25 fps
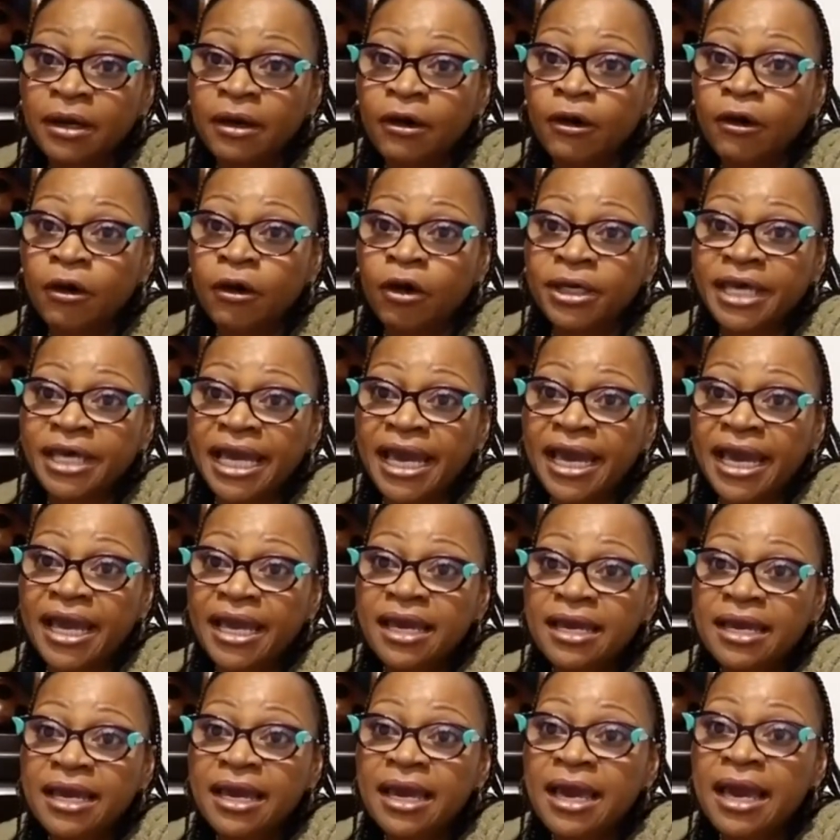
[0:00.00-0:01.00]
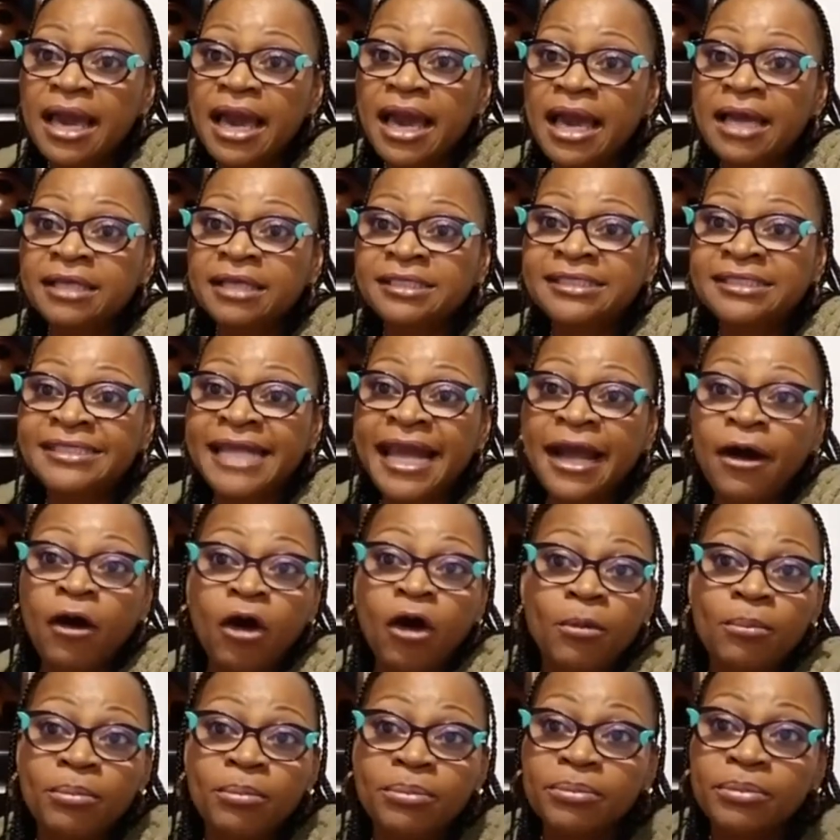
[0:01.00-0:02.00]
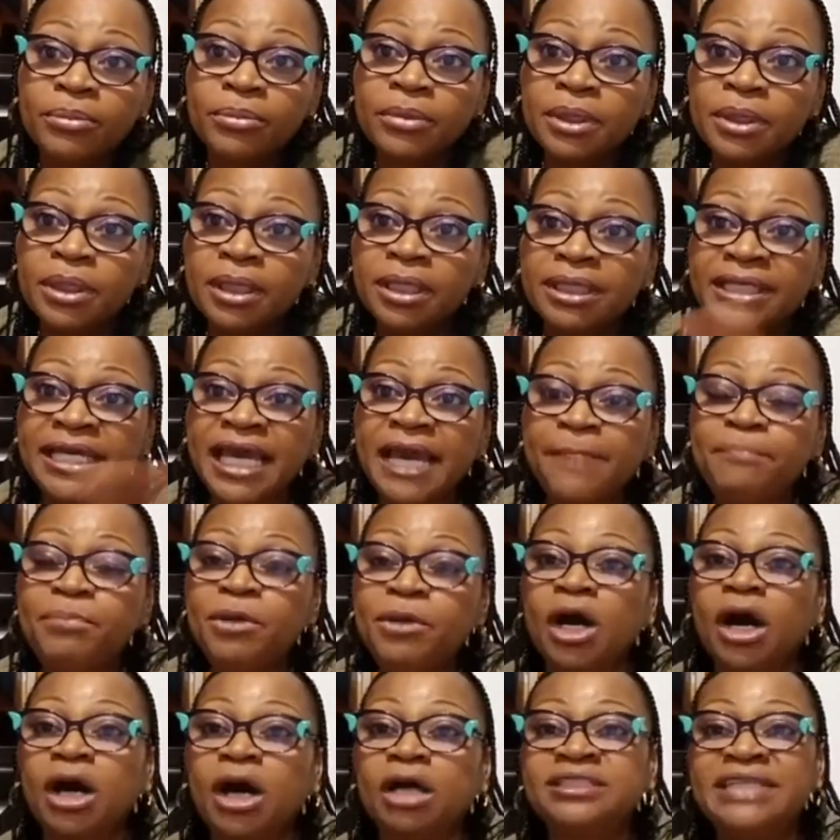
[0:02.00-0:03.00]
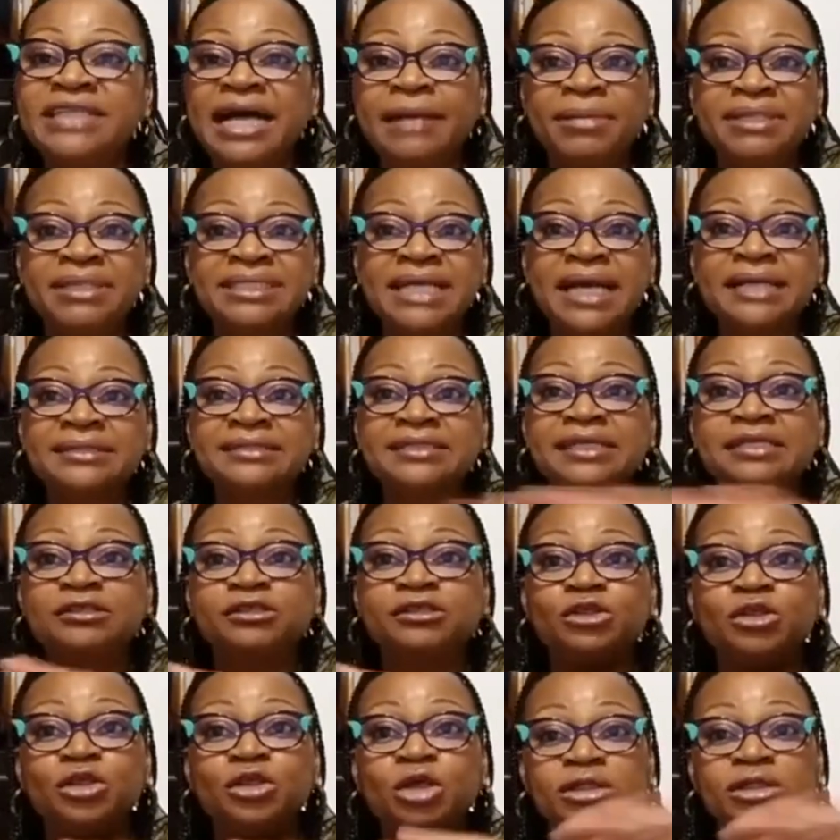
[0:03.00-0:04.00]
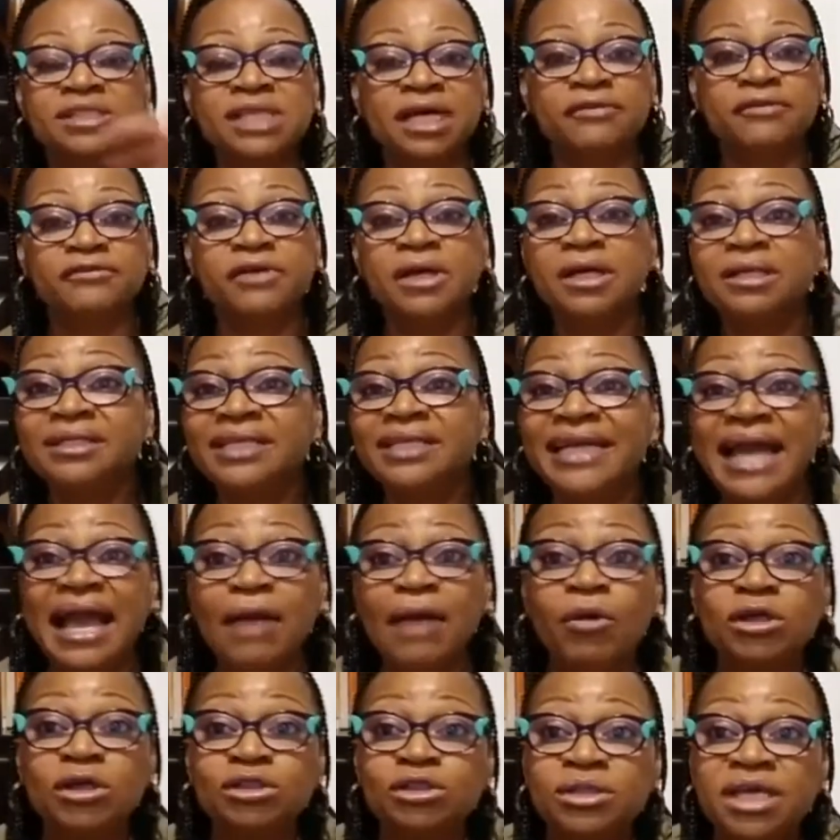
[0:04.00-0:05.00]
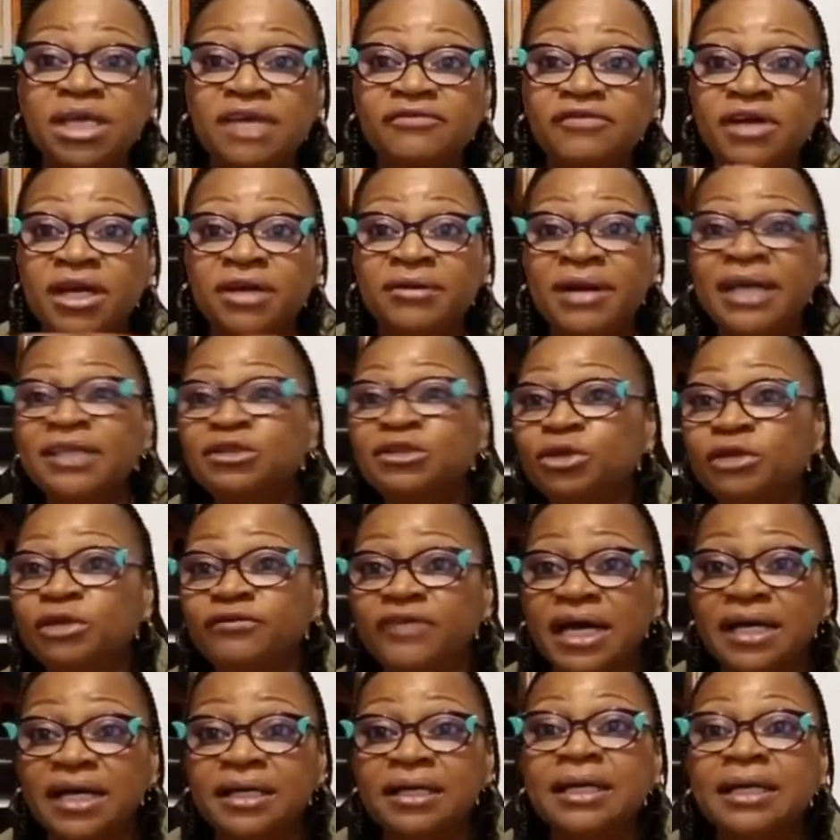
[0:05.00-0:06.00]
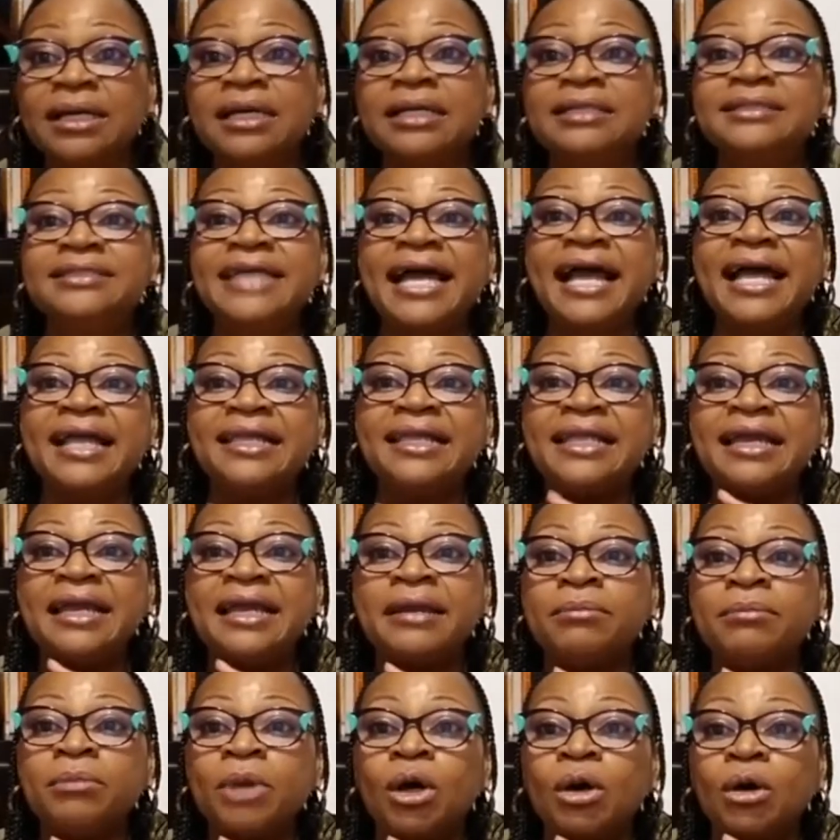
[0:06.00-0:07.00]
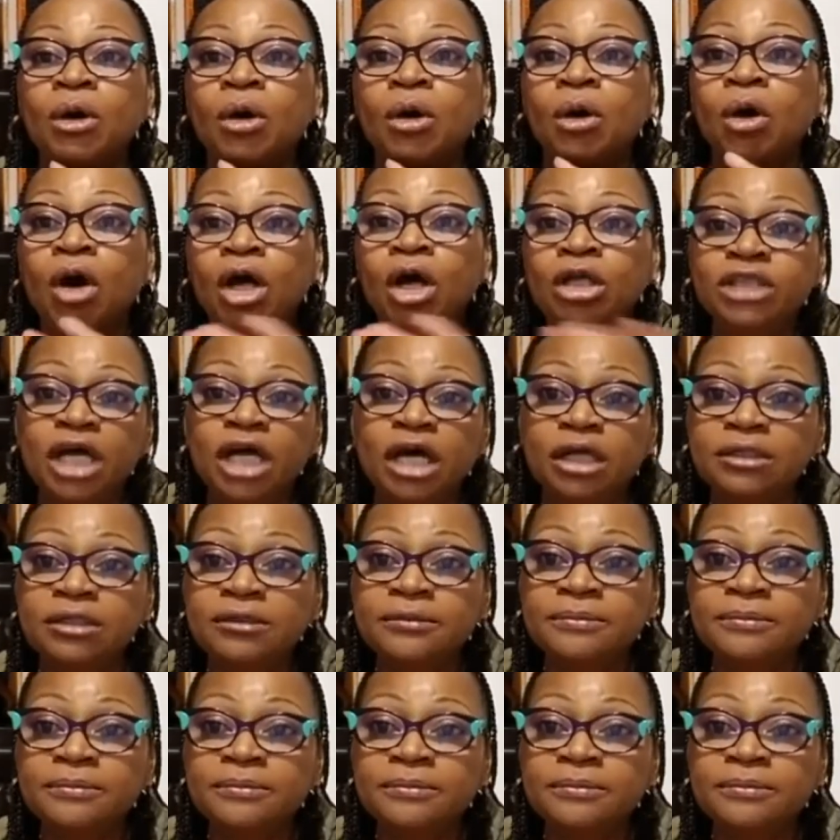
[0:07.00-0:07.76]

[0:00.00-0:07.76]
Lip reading: Okay? Stay home. Keep your jagbajantis to yourself. The guy wants to give you a Range Rover. Tell him, hold on.